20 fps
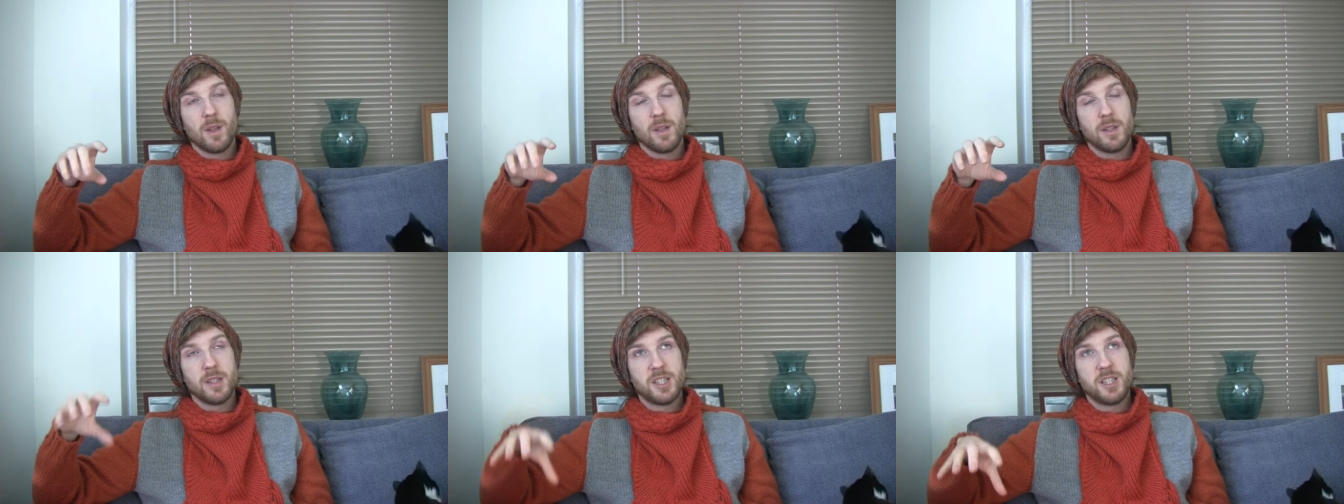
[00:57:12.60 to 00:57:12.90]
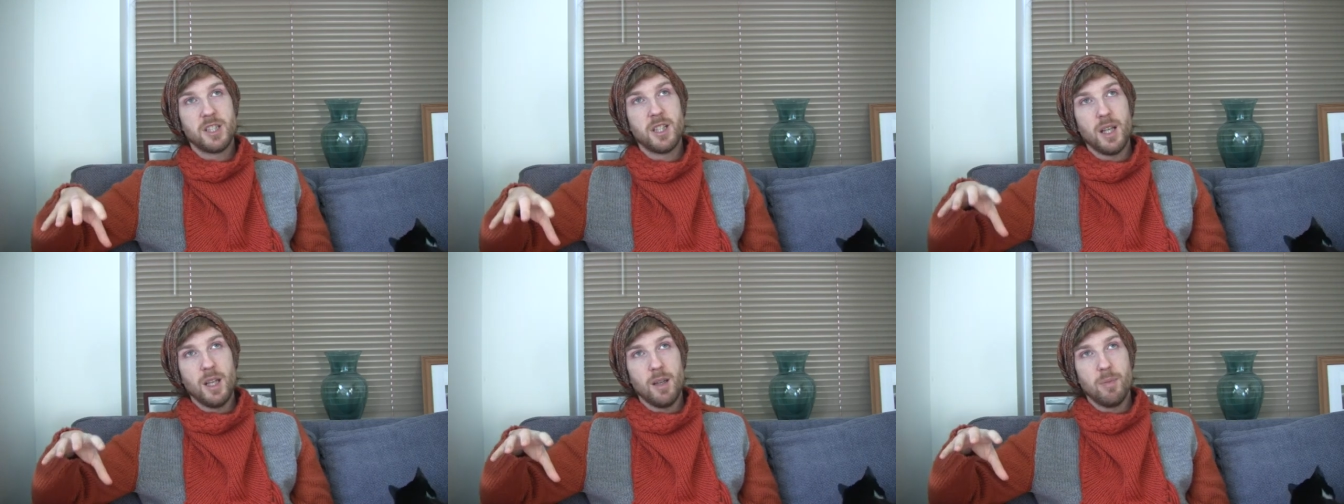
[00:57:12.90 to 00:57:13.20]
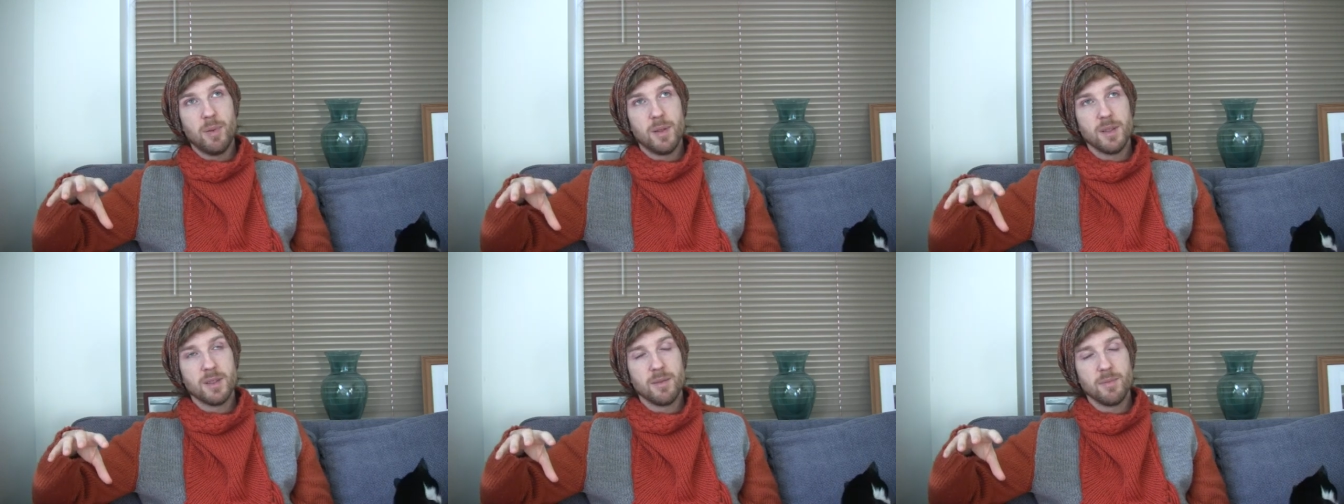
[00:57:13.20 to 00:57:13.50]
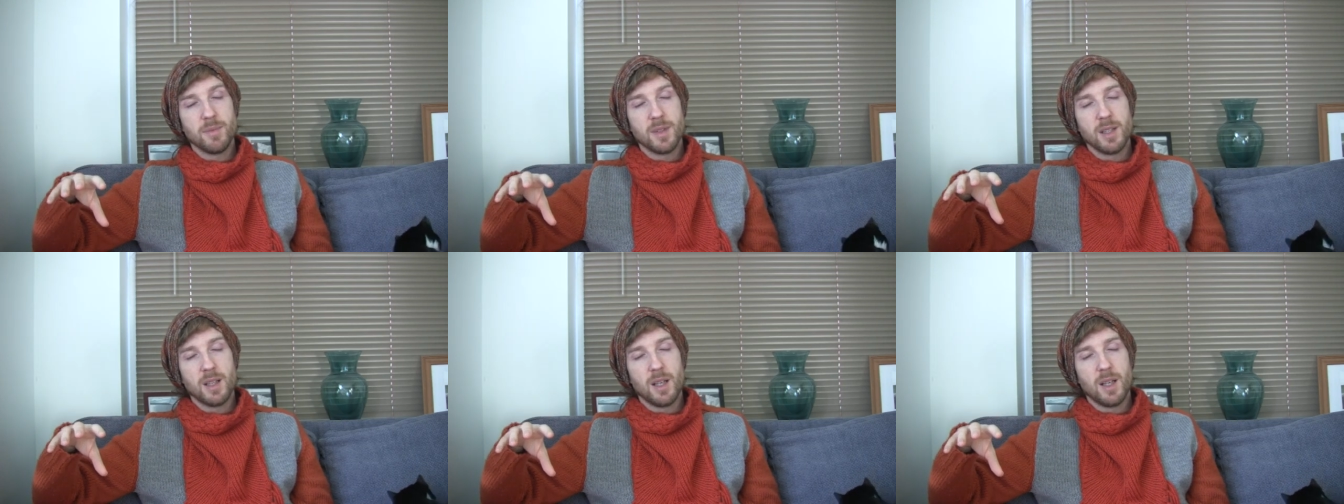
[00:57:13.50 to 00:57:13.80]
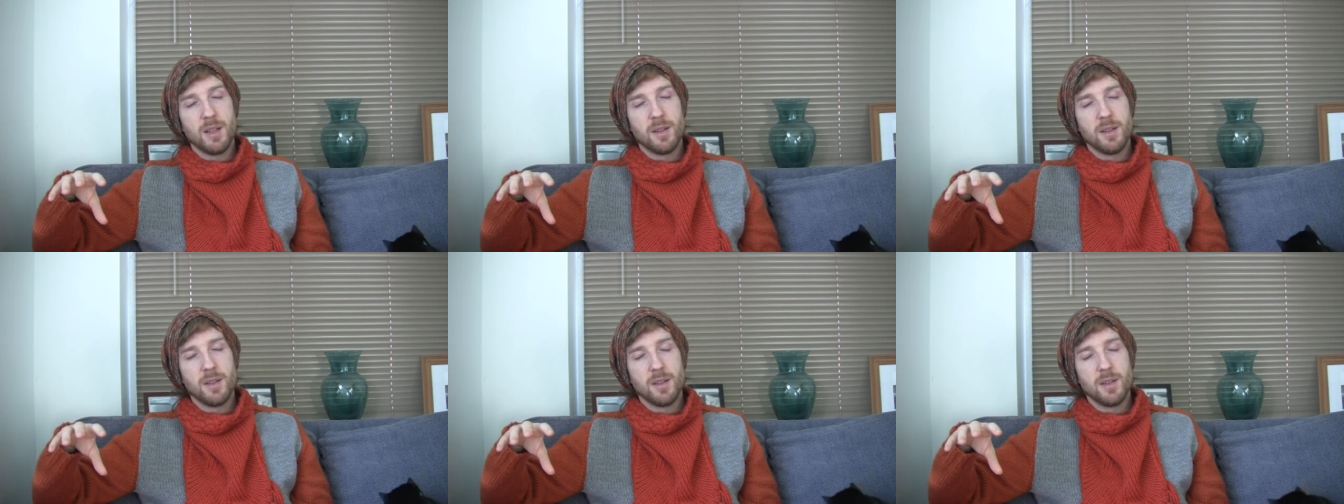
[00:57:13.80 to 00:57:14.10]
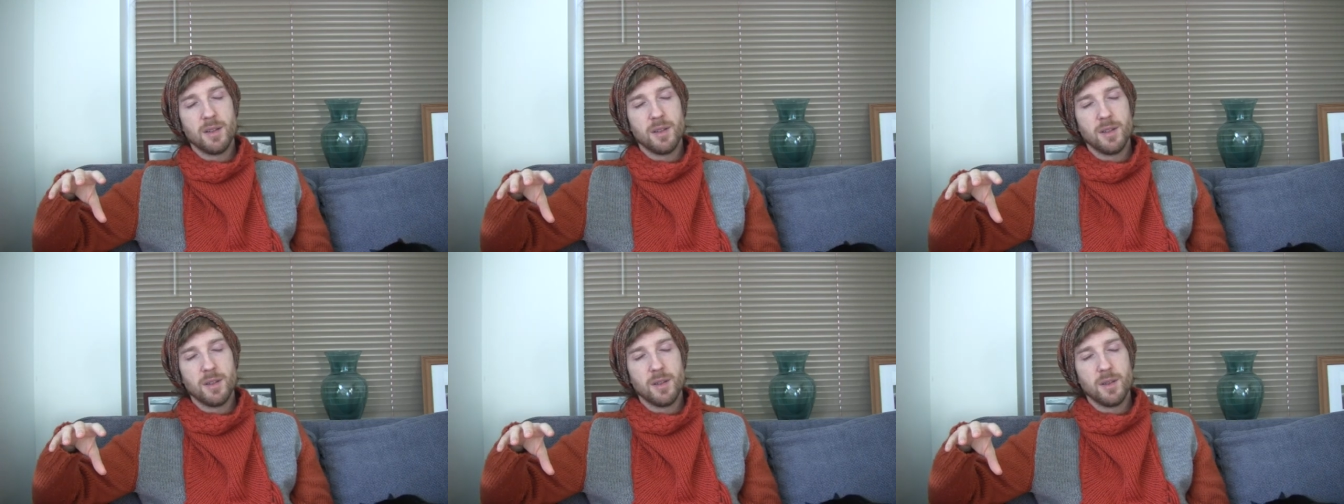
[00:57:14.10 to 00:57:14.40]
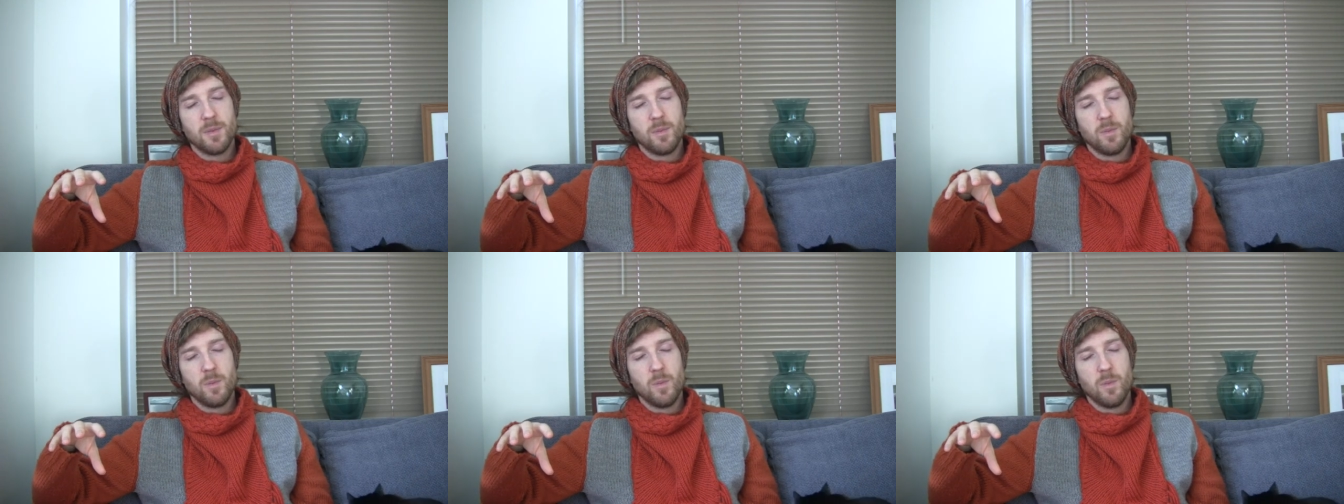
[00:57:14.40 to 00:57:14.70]
sheep. It's something like
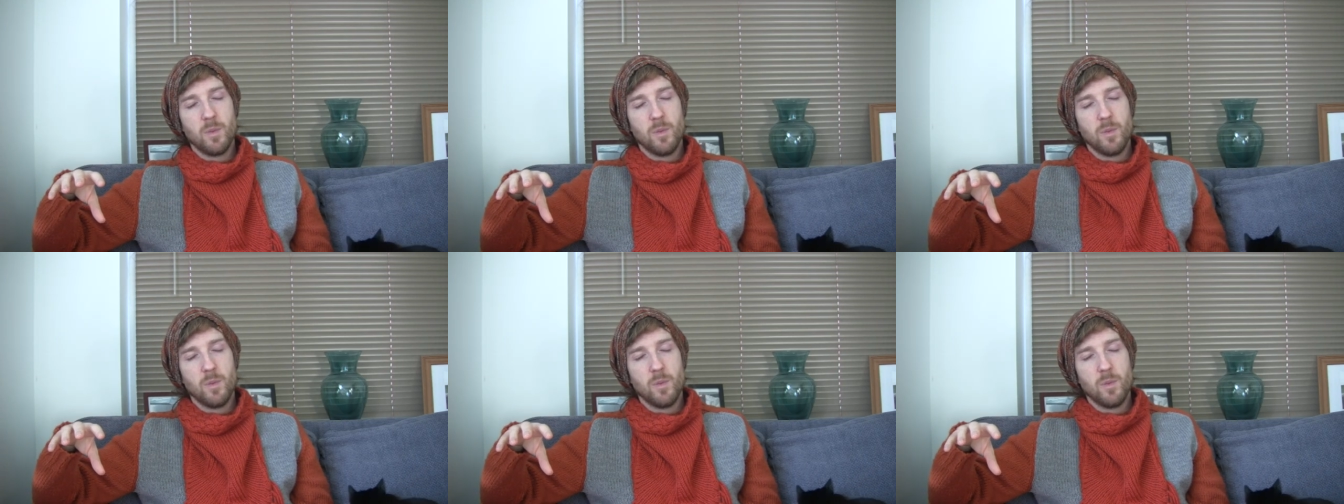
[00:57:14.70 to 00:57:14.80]
the